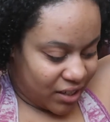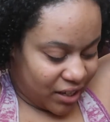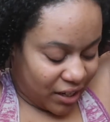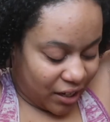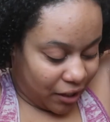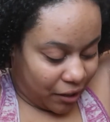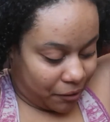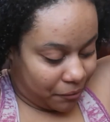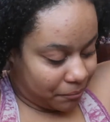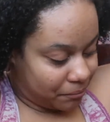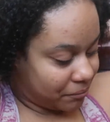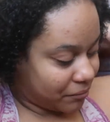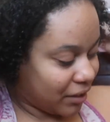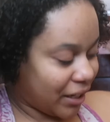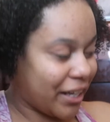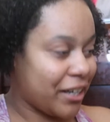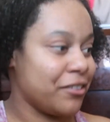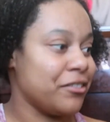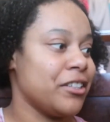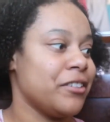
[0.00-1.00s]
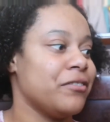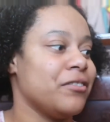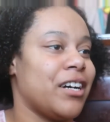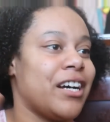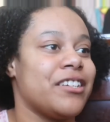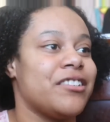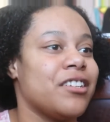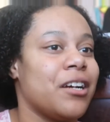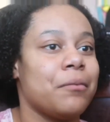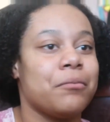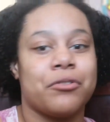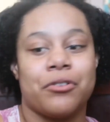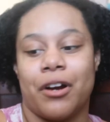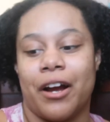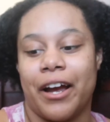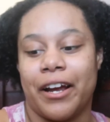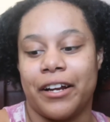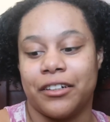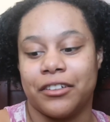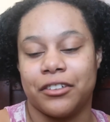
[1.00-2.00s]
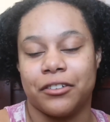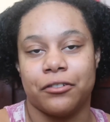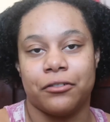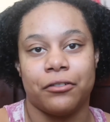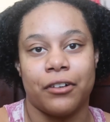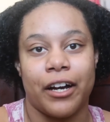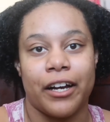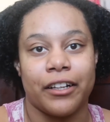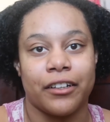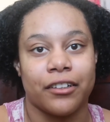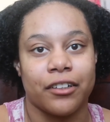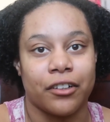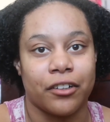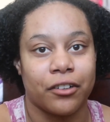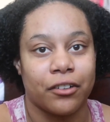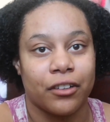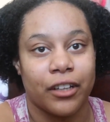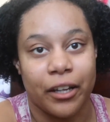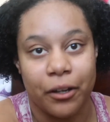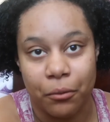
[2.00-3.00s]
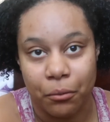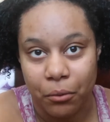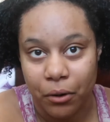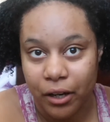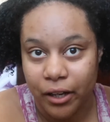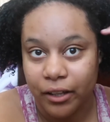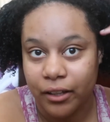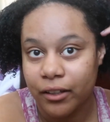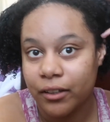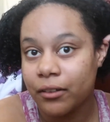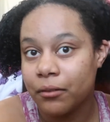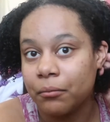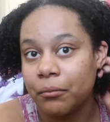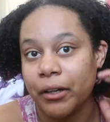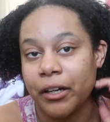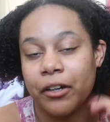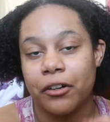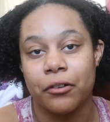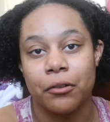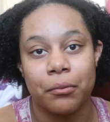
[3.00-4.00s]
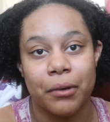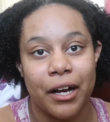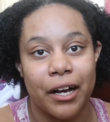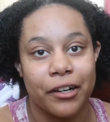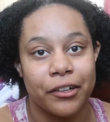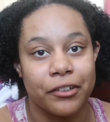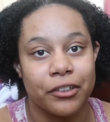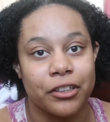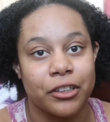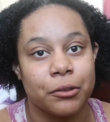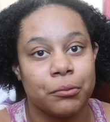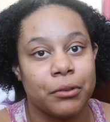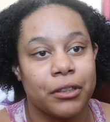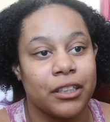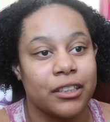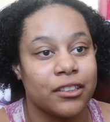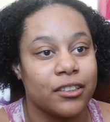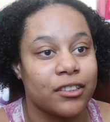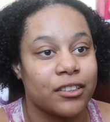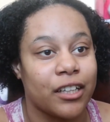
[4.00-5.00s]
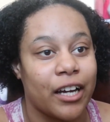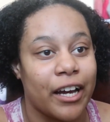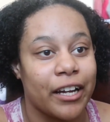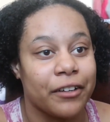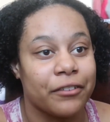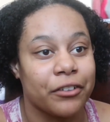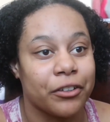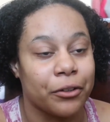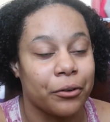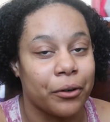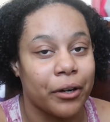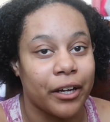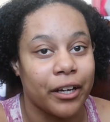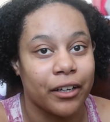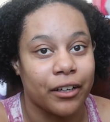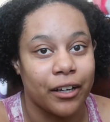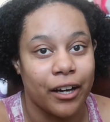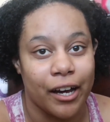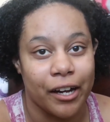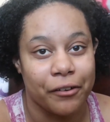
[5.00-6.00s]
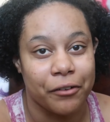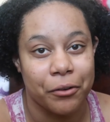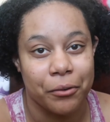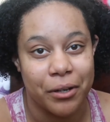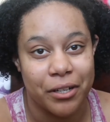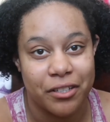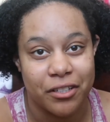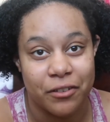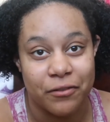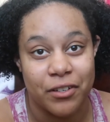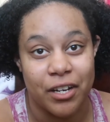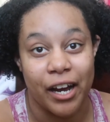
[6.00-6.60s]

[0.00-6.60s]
I stopped trying to find the, like, what my curl pattern is because it's kind of annoying and kind of a waste of